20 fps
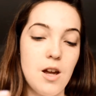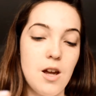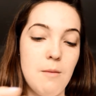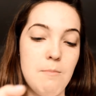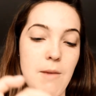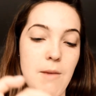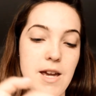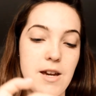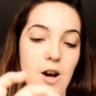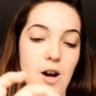
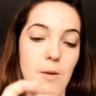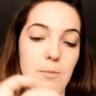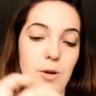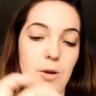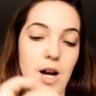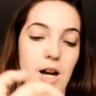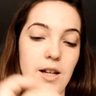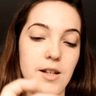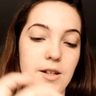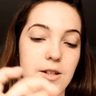makeup
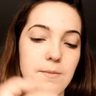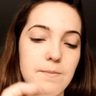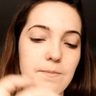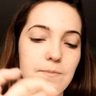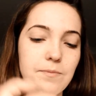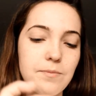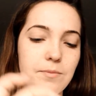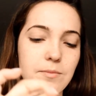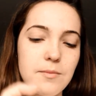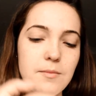brand,
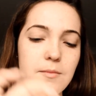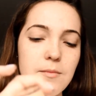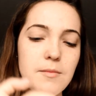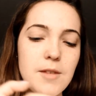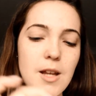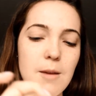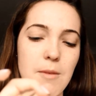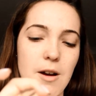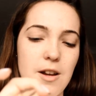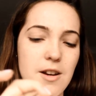
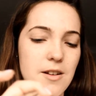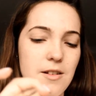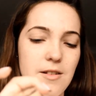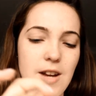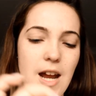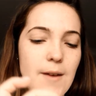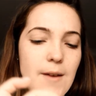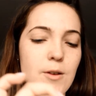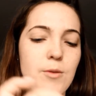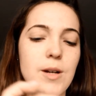but
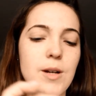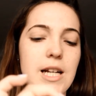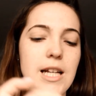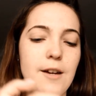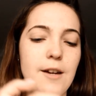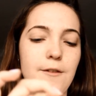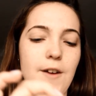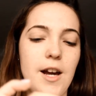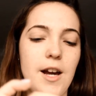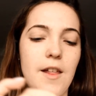never really a
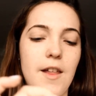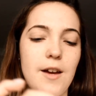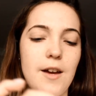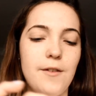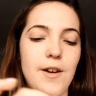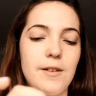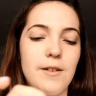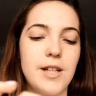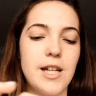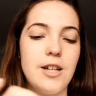fan of their
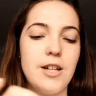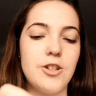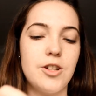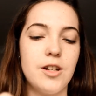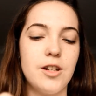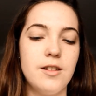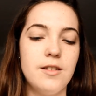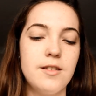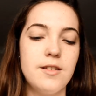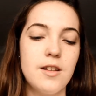
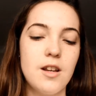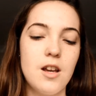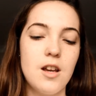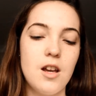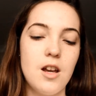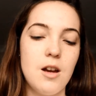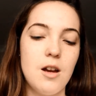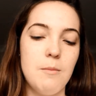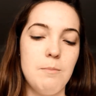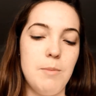foundations.
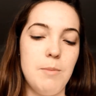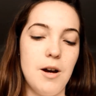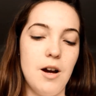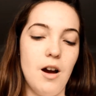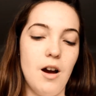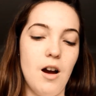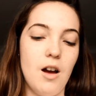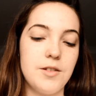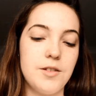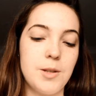
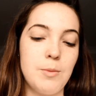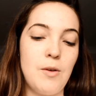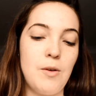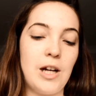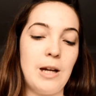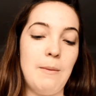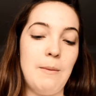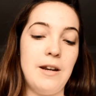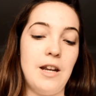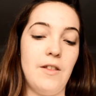But someone
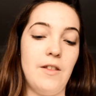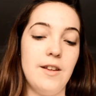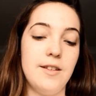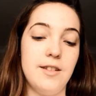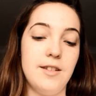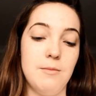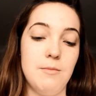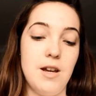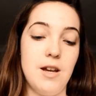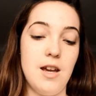recommended this
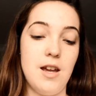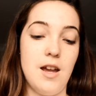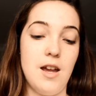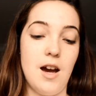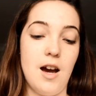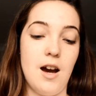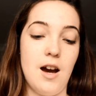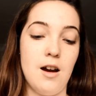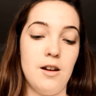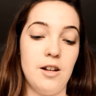to me
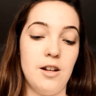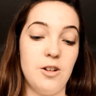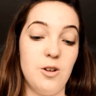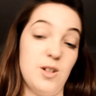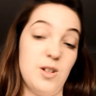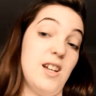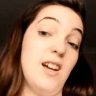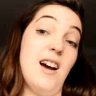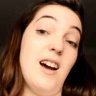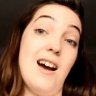and I got
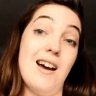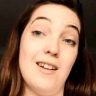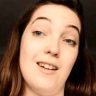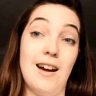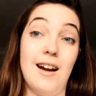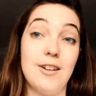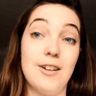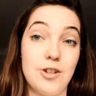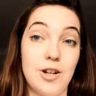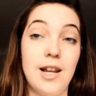it, and
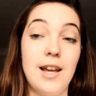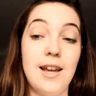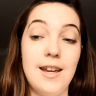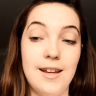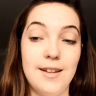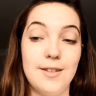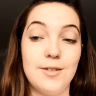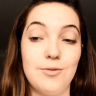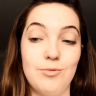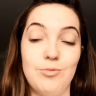actually
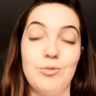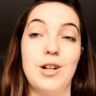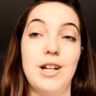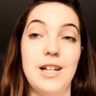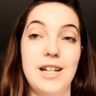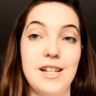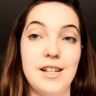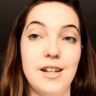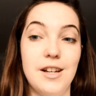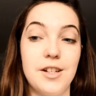it's
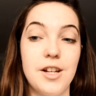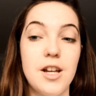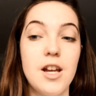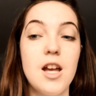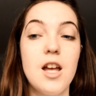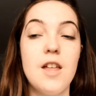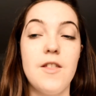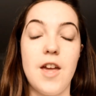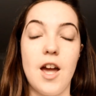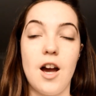really good.
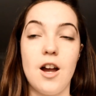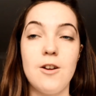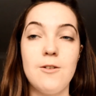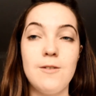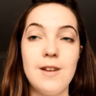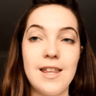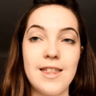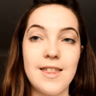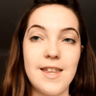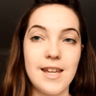The
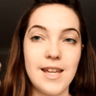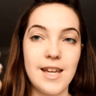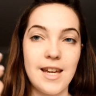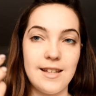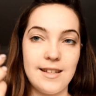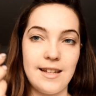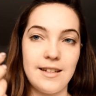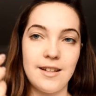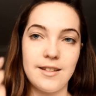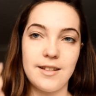only thing
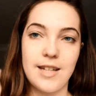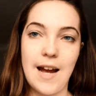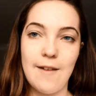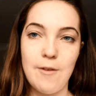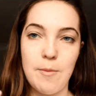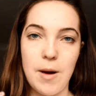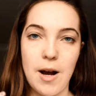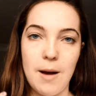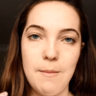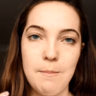is it doesn't have a
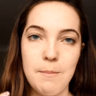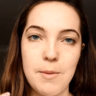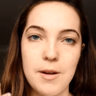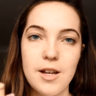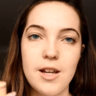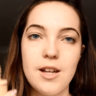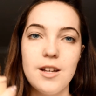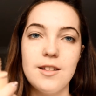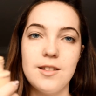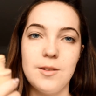pump,
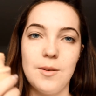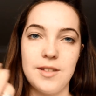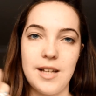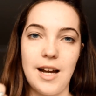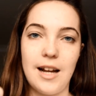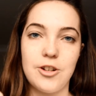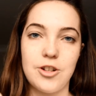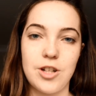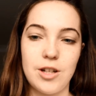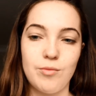so it's
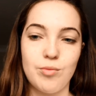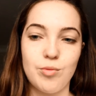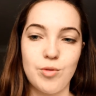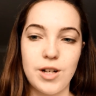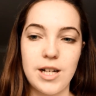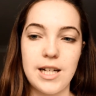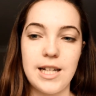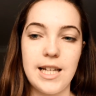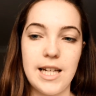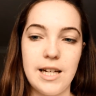actually
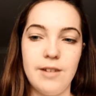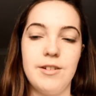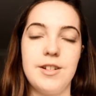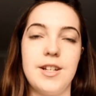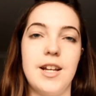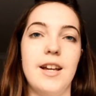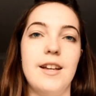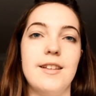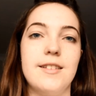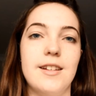really
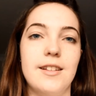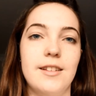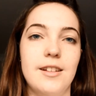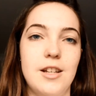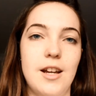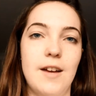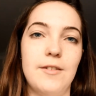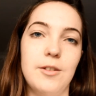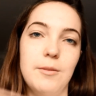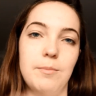irritating that you
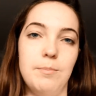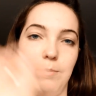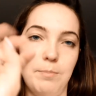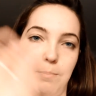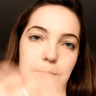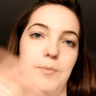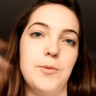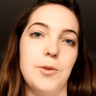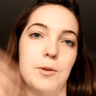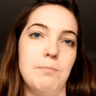have to
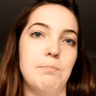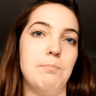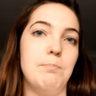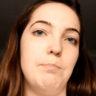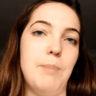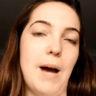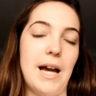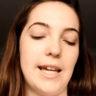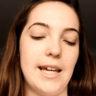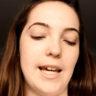sort of
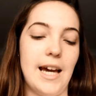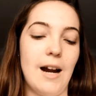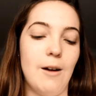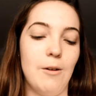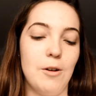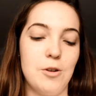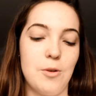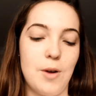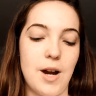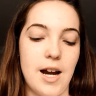bang it out
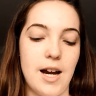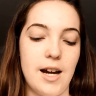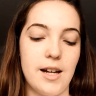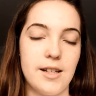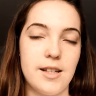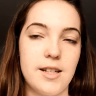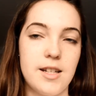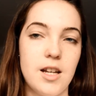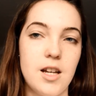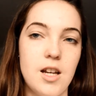on your
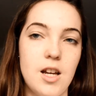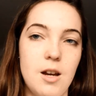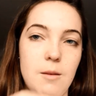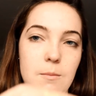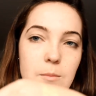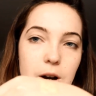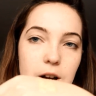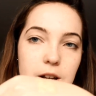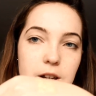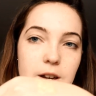hand.
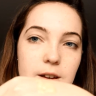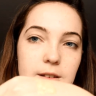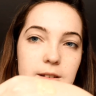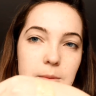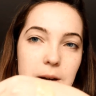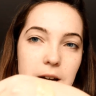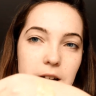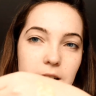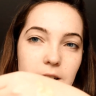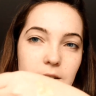But I use
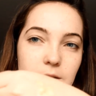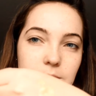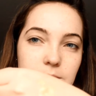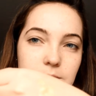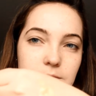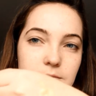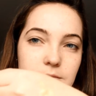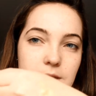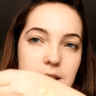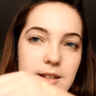about
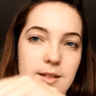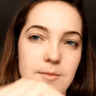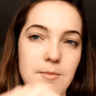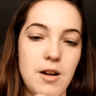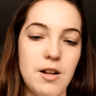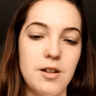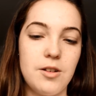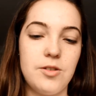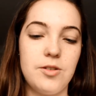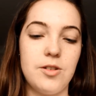this
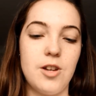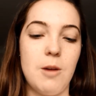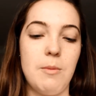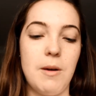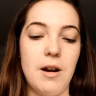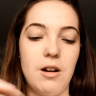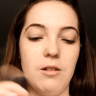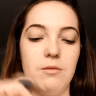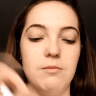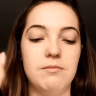much, so
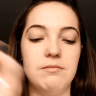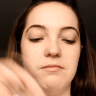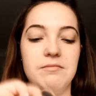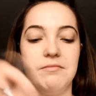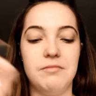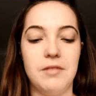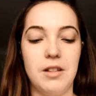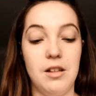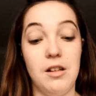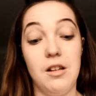about,
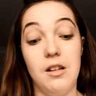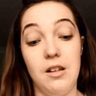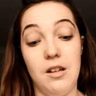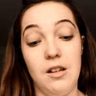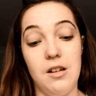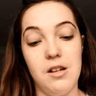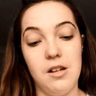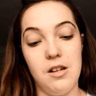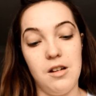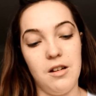I
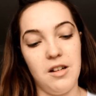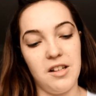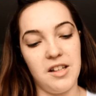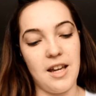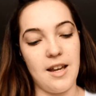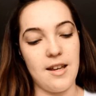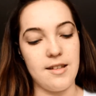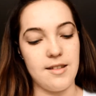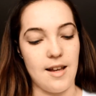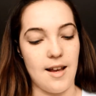
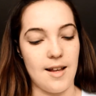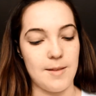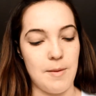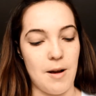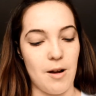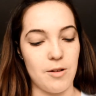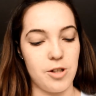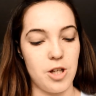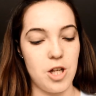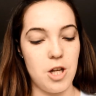guess that's
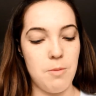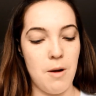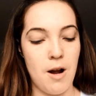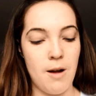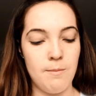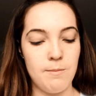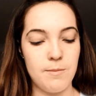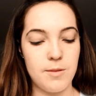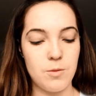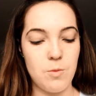about 2
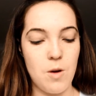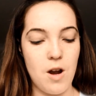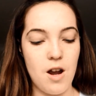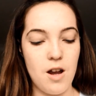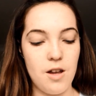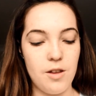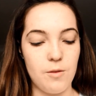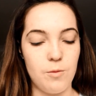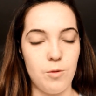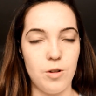pumps
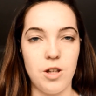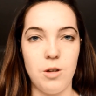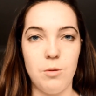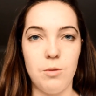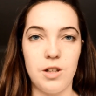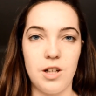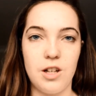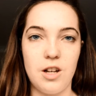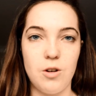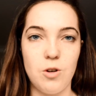worth of what you would
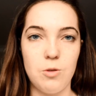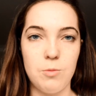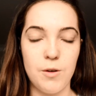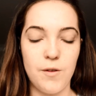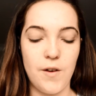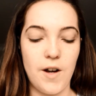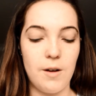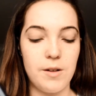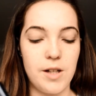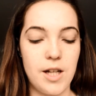in a normal
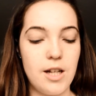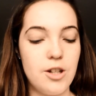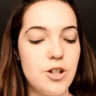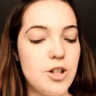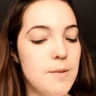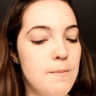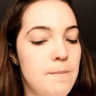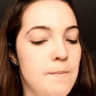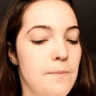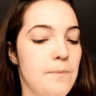
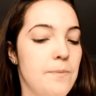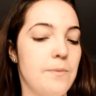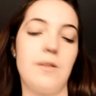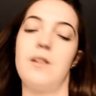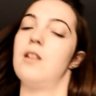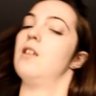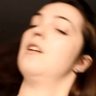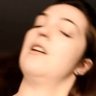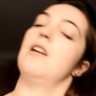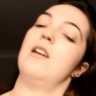foundation.
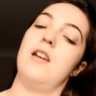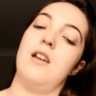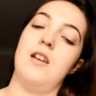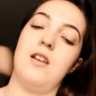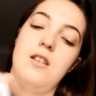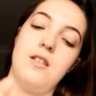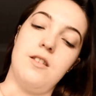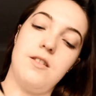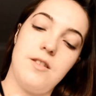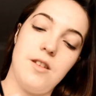
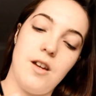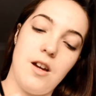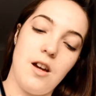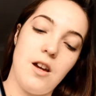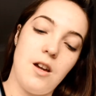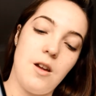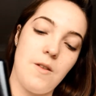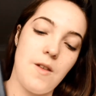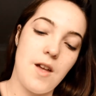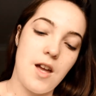
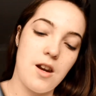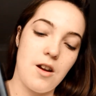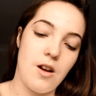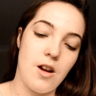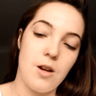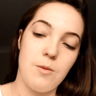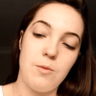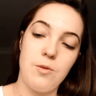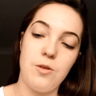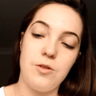So then
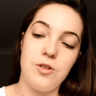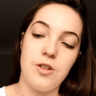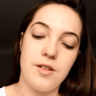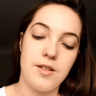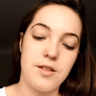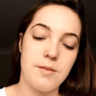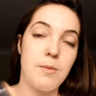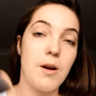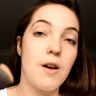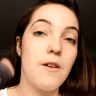I will
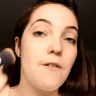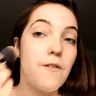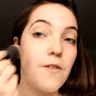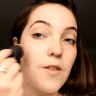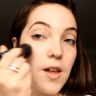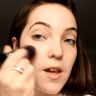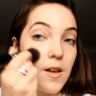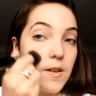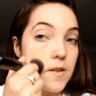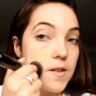just buff
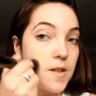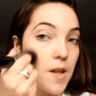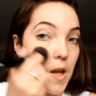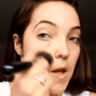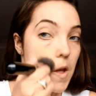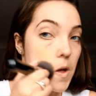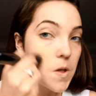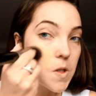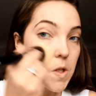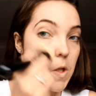this
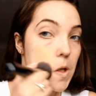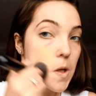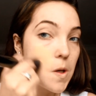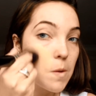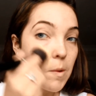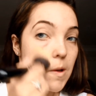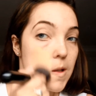into my